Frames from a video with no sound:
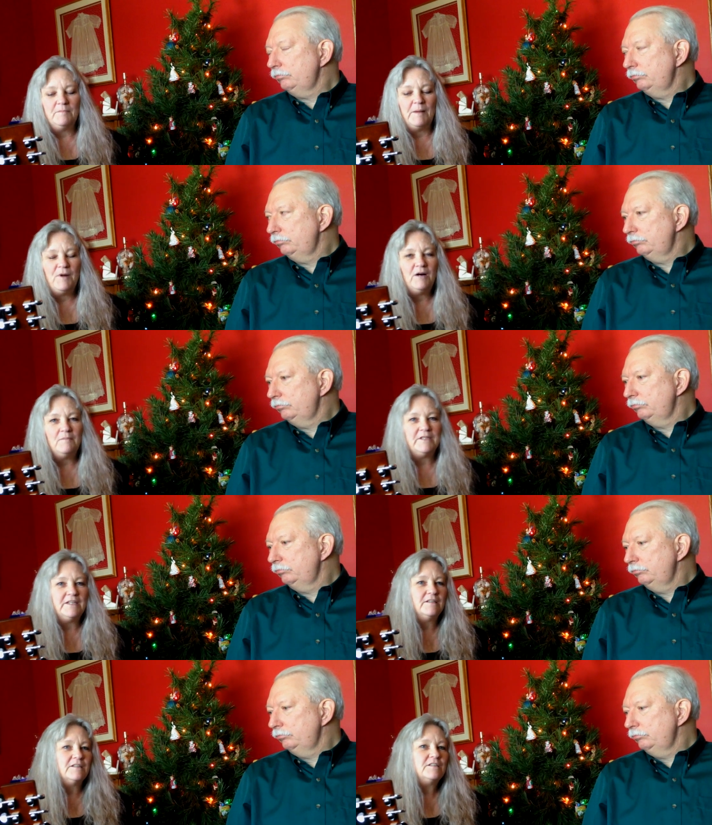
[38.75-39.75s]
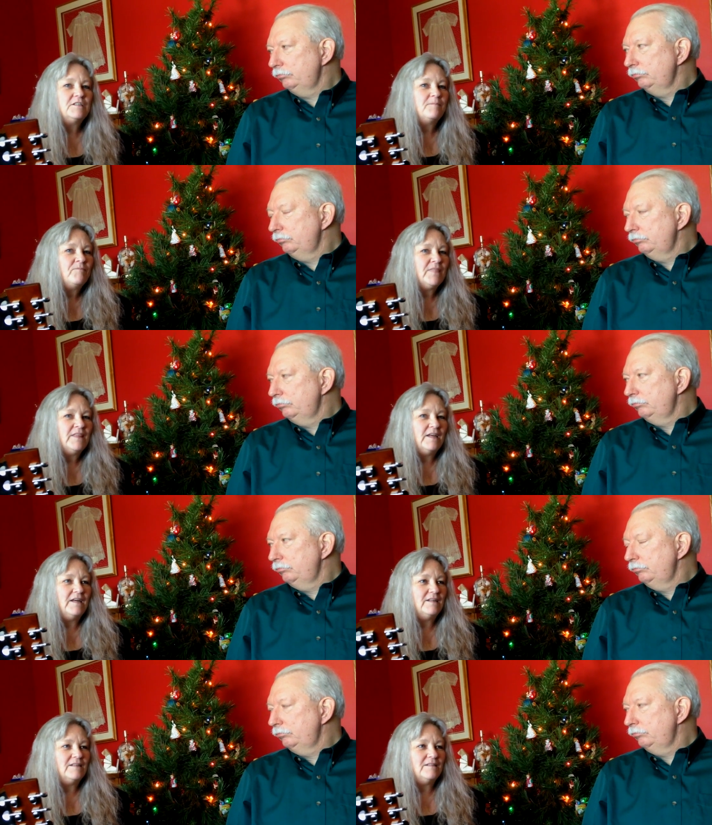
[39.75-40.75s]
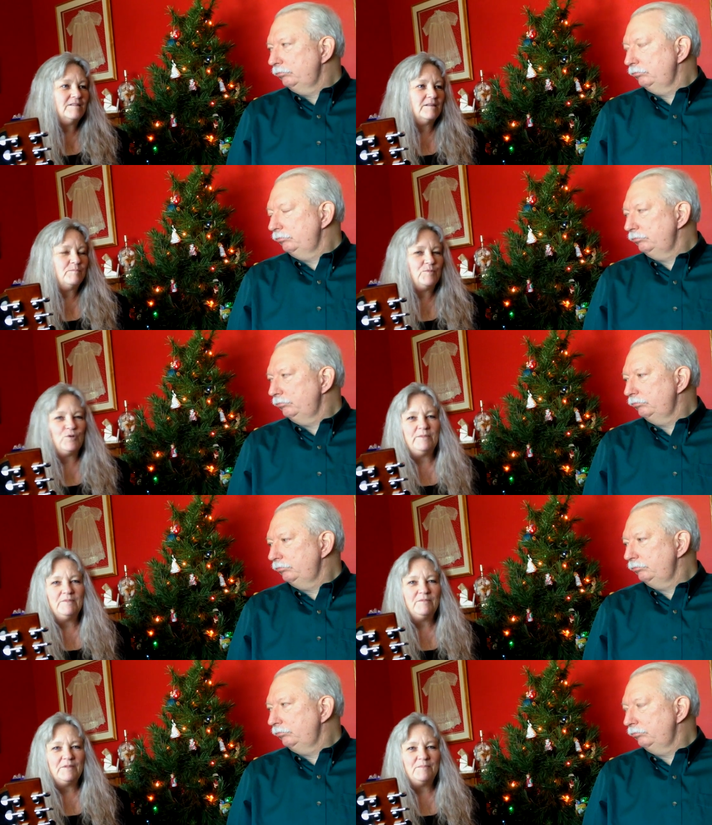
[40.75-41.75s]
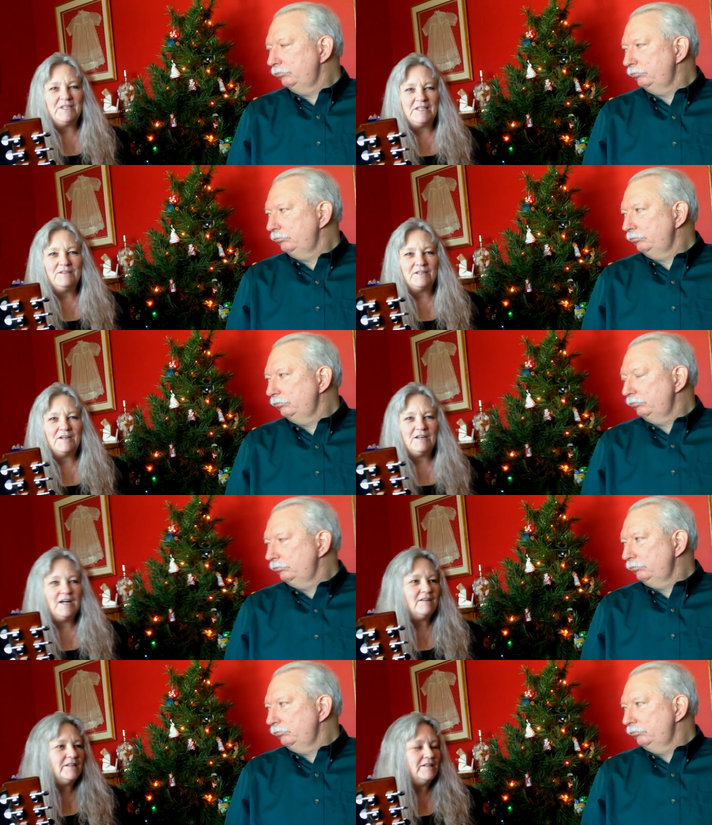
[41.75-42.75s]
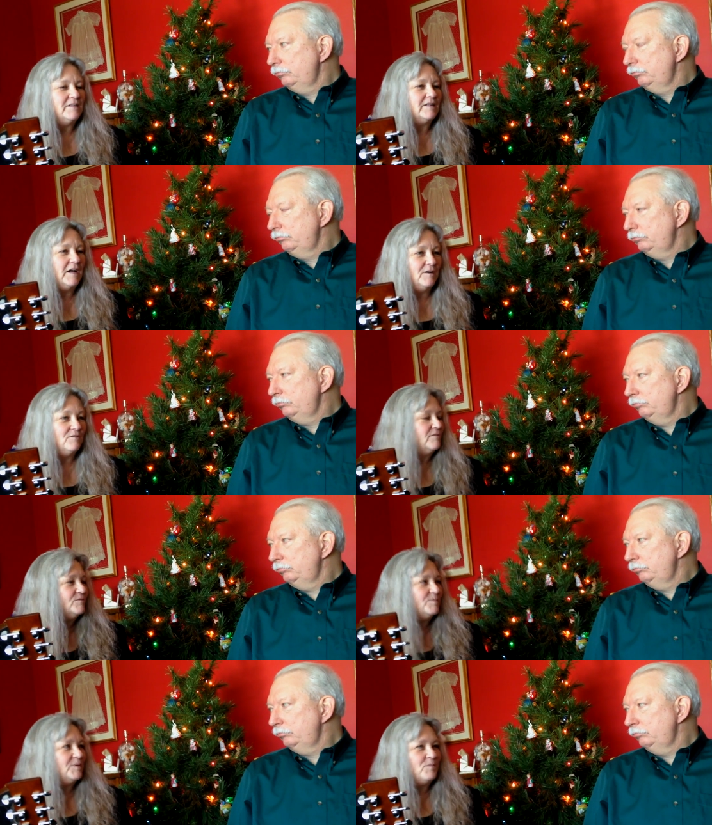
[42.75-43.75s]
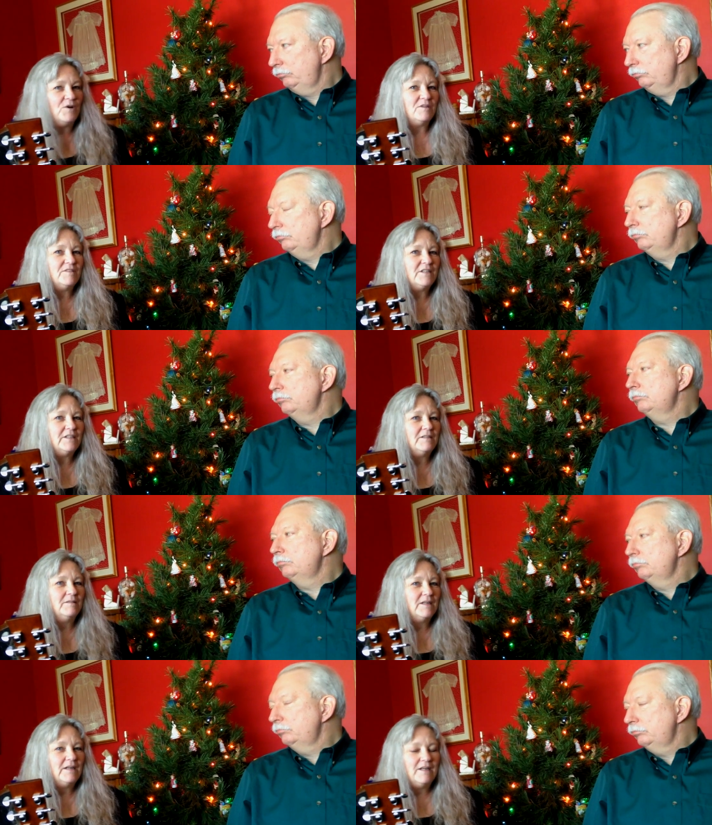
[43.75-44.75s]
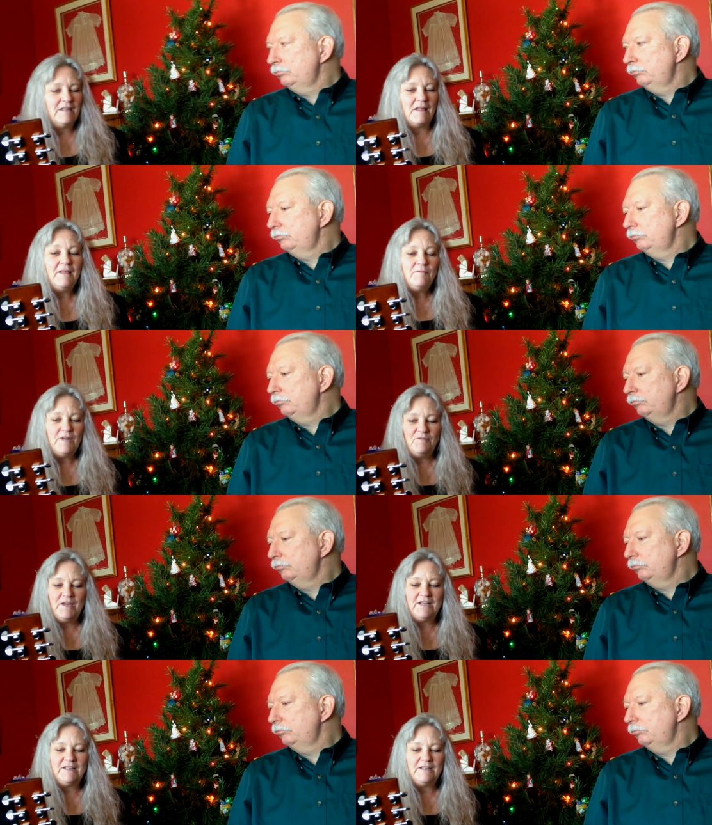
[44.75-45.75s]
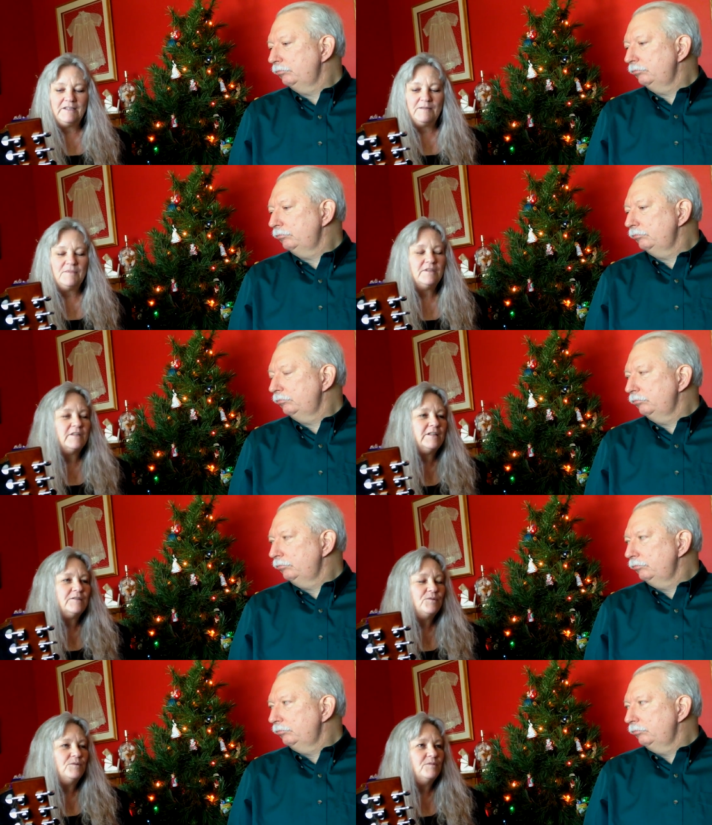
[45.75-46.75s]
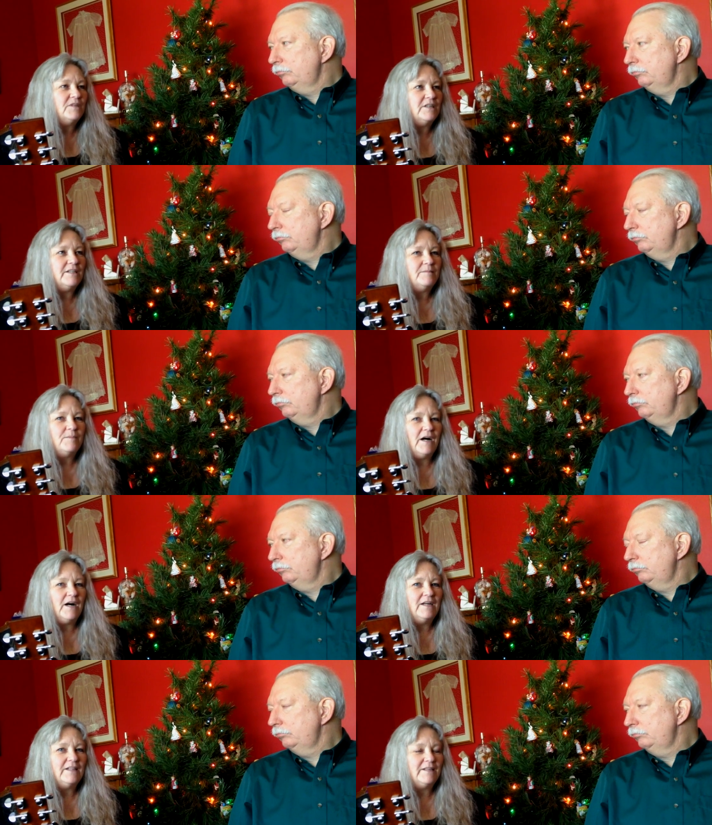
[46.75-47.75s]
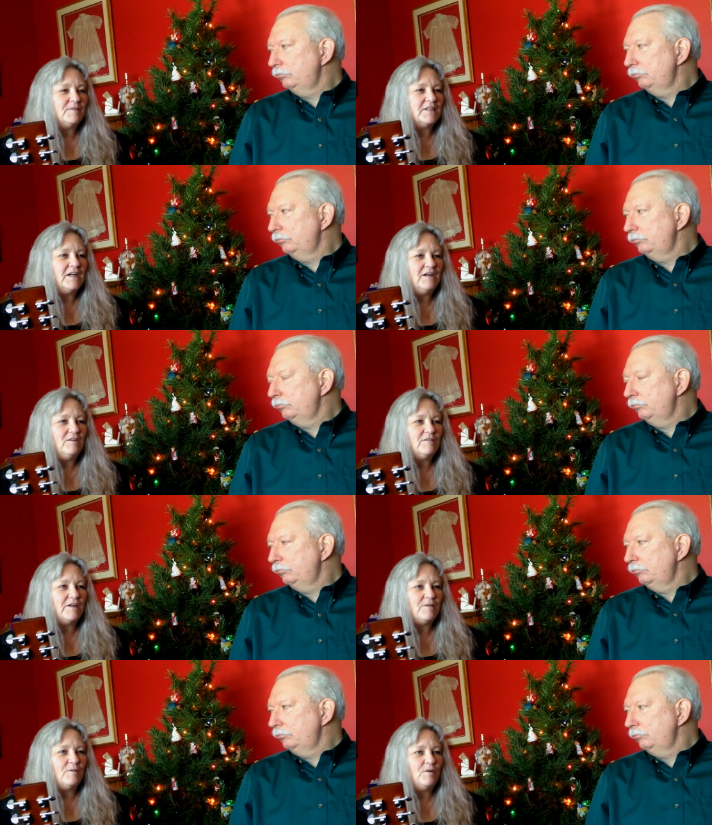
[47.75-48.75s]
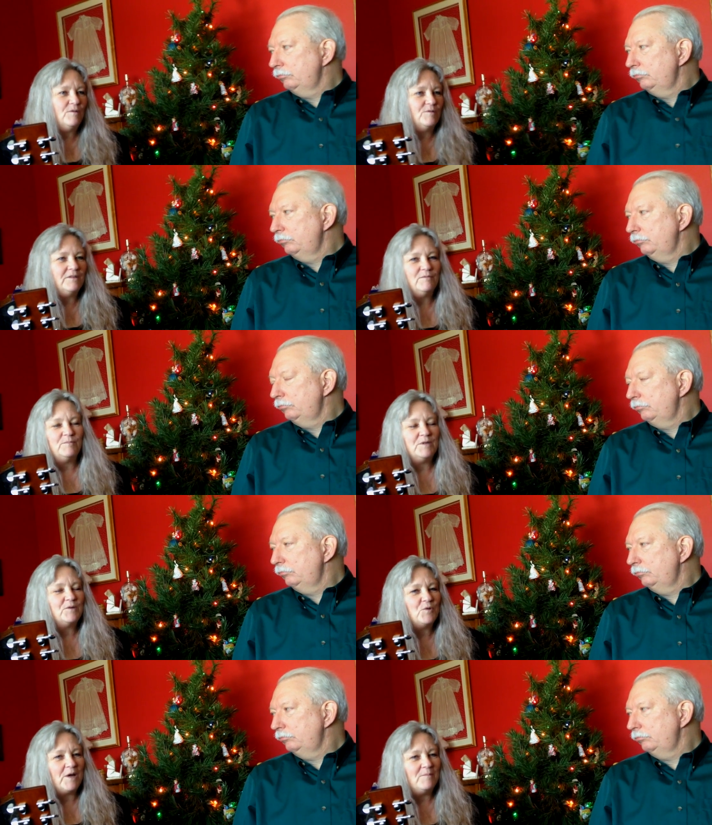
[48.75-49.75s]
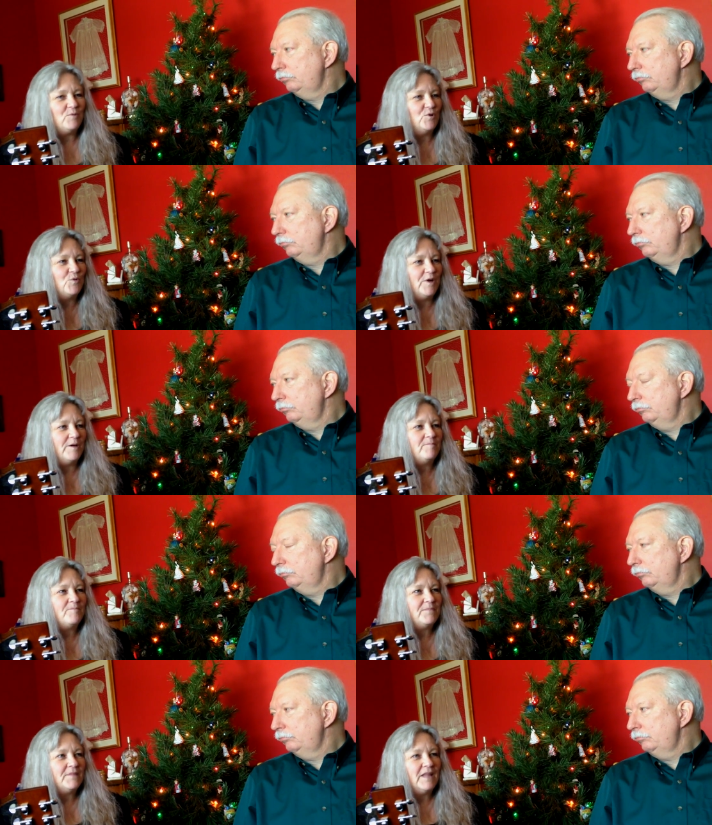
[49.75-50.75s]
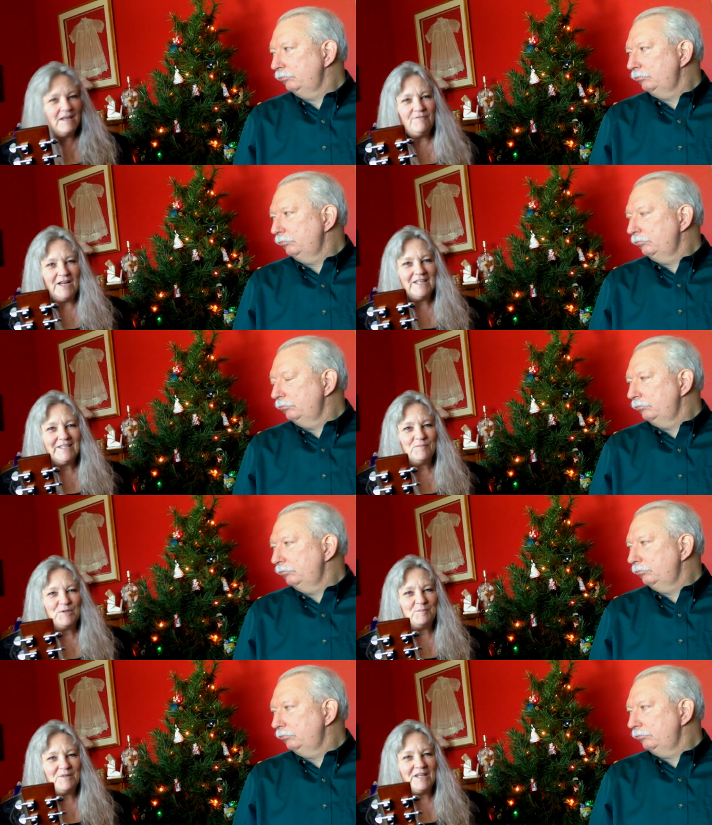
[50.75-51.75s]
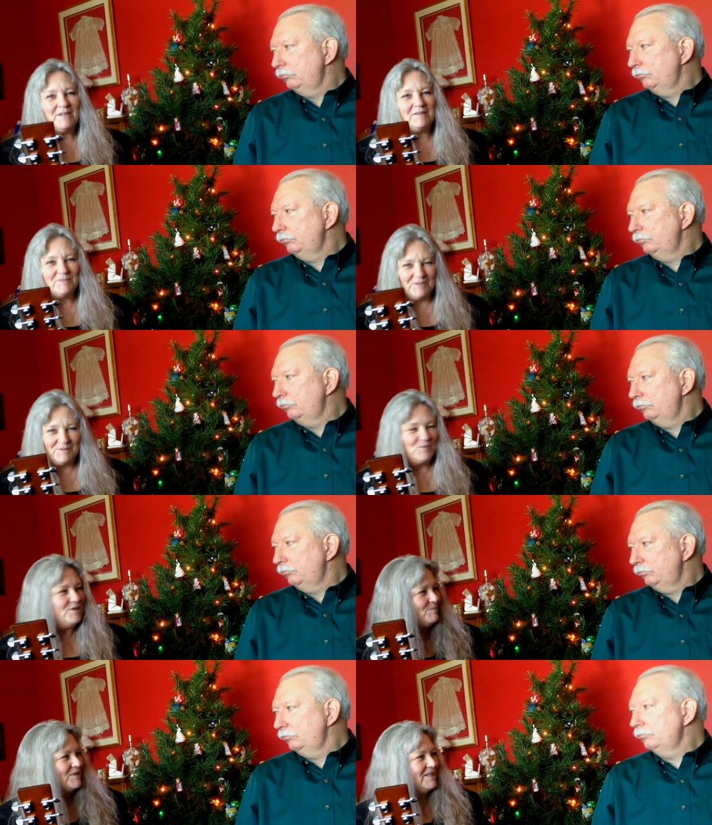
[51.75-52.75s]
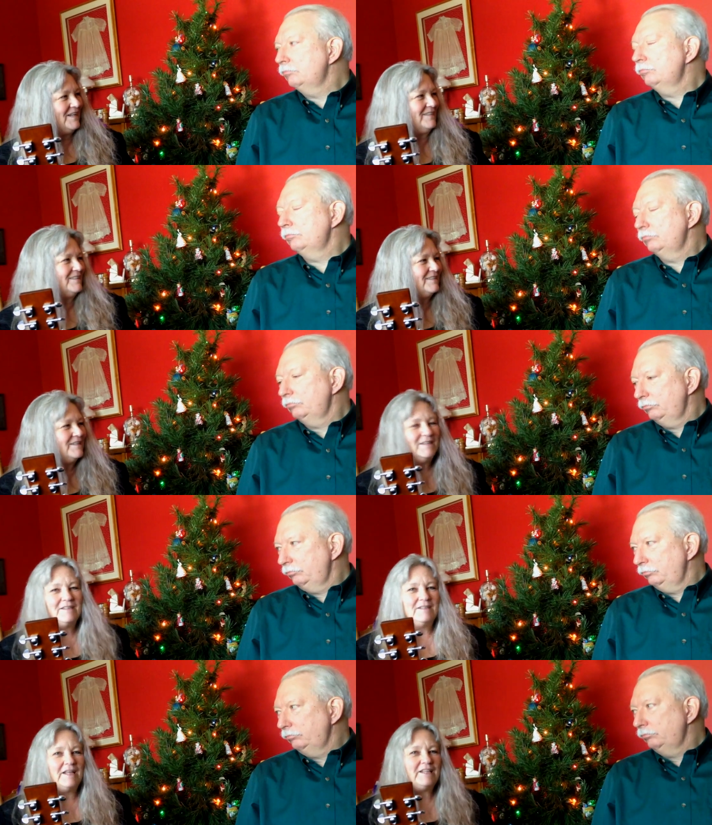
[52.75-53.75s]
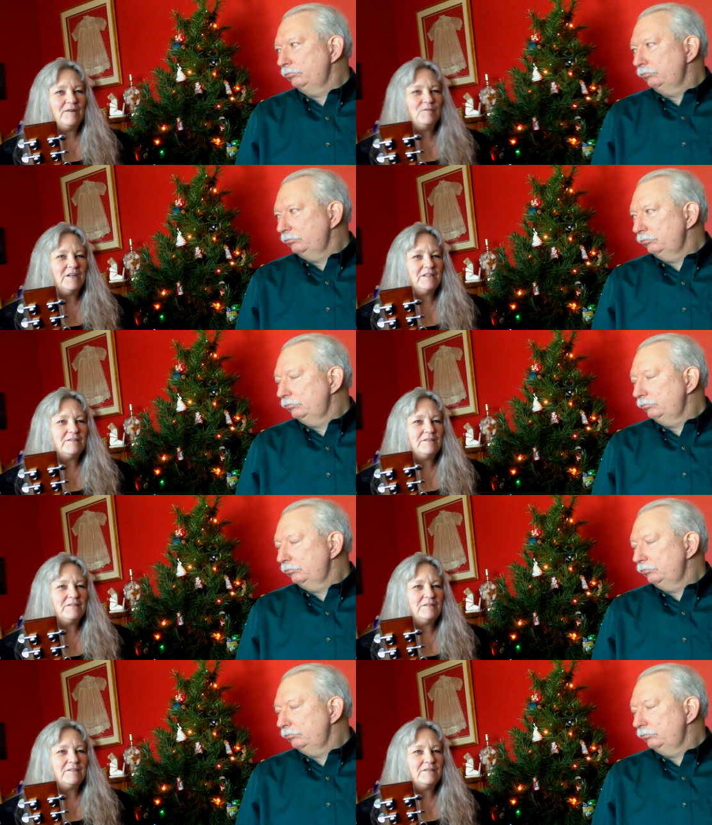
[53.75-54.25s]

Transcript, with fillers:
Speaker 1: My mom's English, and Christmas was a big deal at our house. And carols were a big part of it. And then when I ran into some of the stories behind some of the carols, I thought, oh, this would be a great program if I had someone to play it with me. And that's how we got